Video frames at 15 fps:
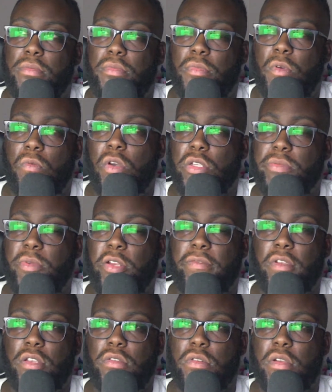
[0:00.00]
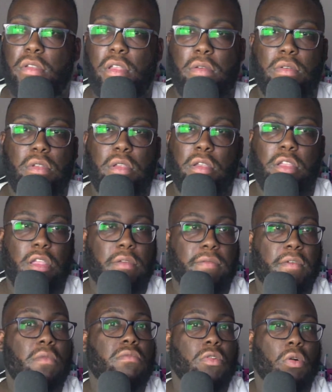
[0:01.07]
watch manufacturer,
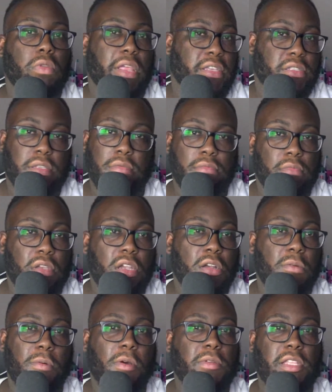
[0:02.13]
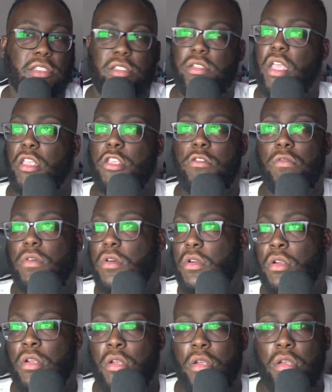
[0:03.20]
Rolex, Rolex, Tech Heuer,
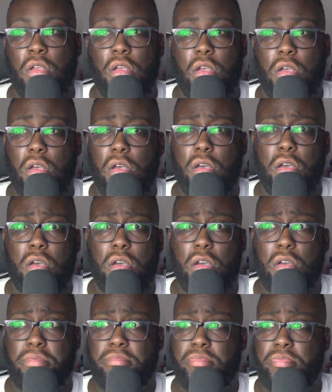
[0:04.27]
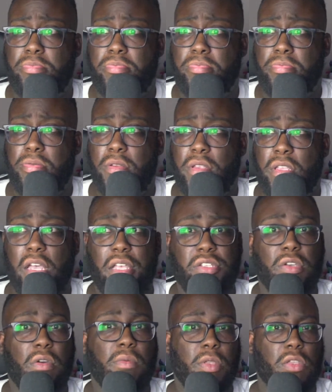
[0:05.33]
uh,
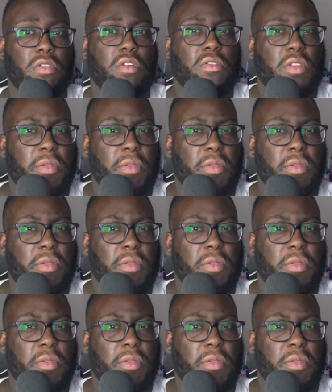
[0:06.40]
Casio. You know